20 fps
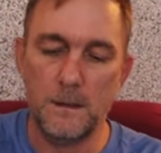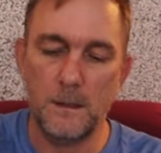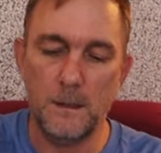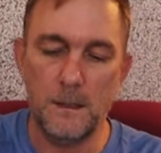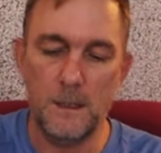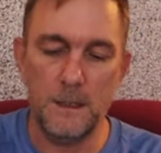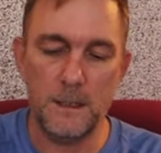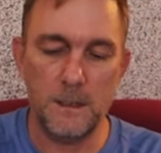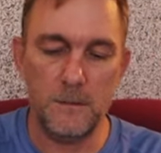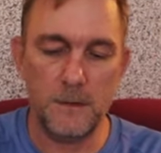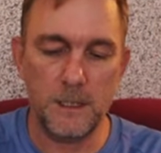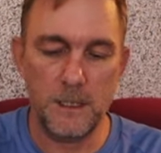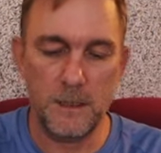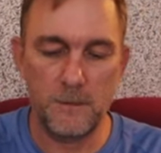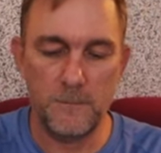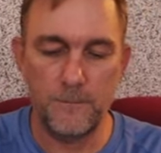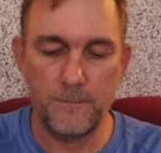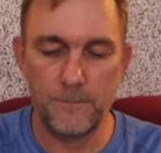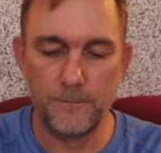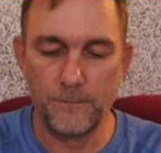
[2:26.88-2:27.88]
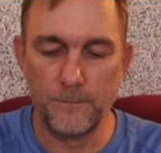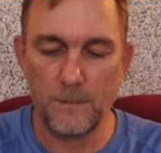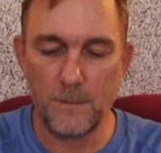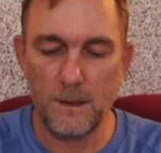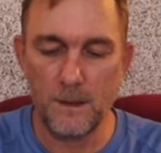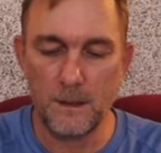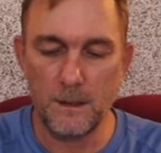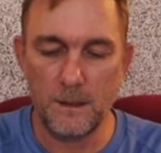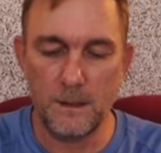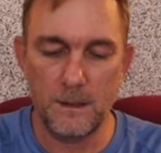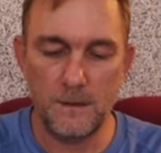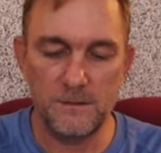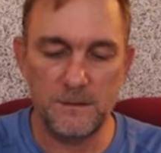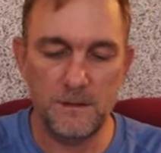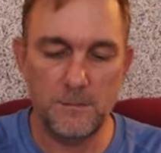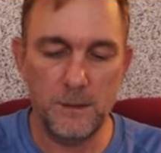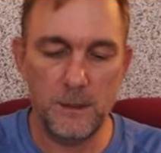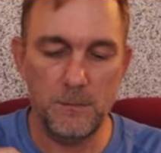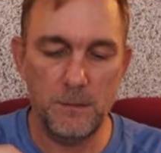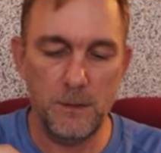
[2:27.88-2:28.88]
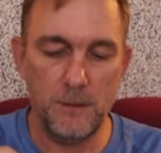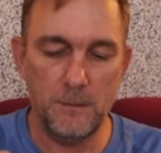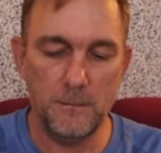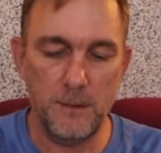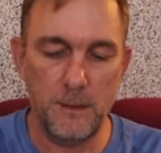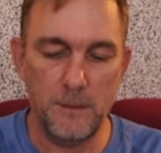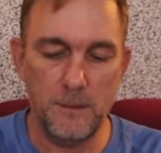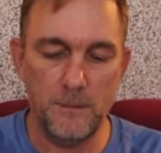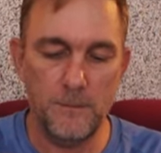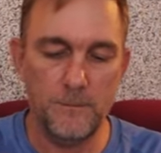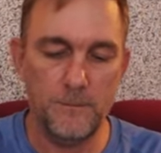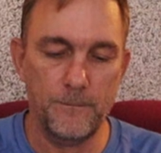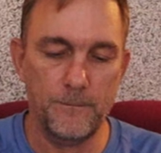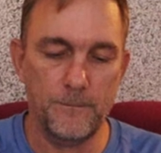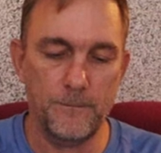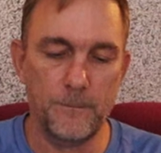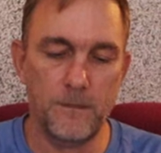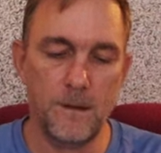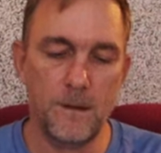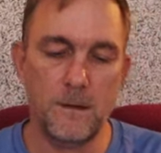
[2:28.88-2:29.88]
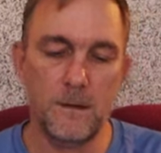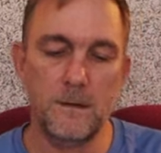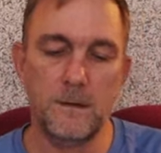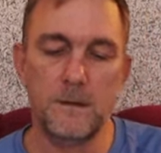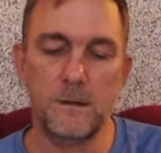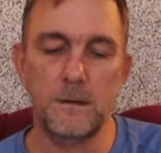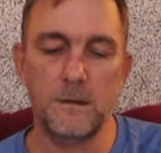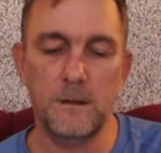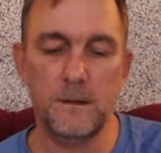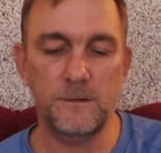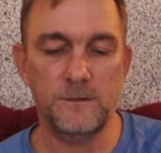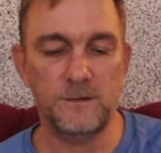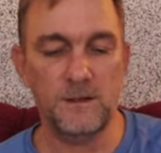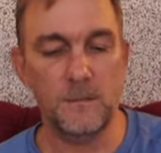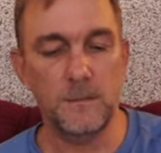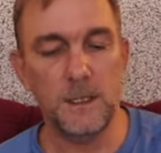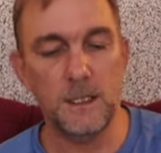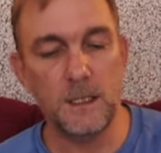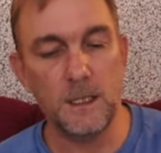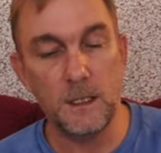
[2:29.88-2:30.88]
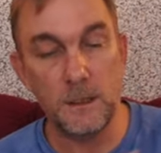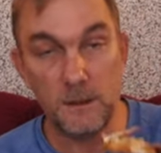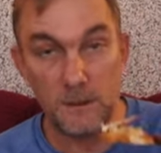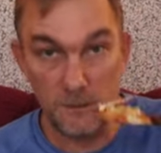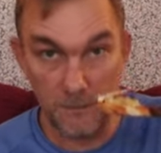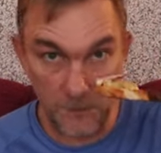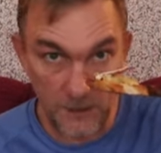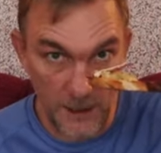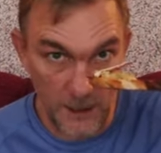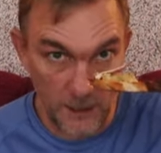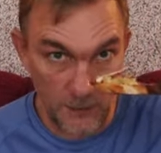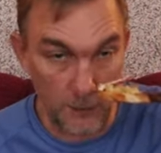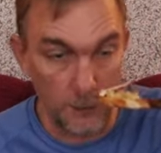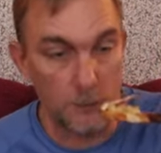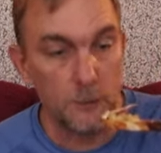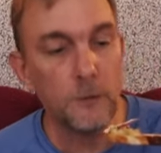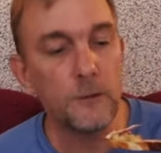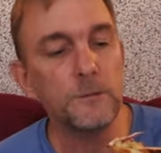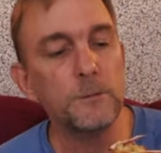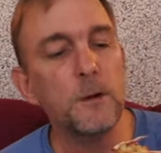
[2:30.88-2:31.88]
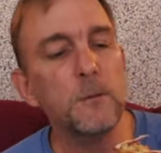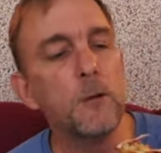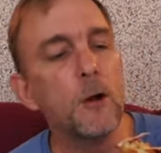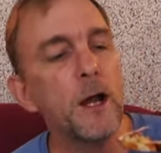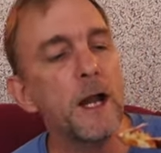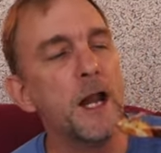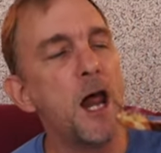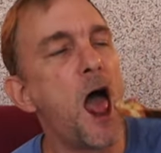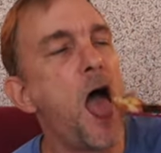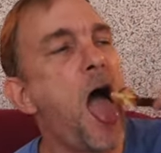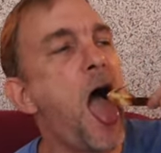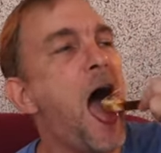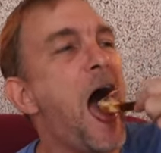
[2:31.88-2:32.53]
All right, here we go. Got some of the bone marrow. Got some of the onions. We got our little crispy bread.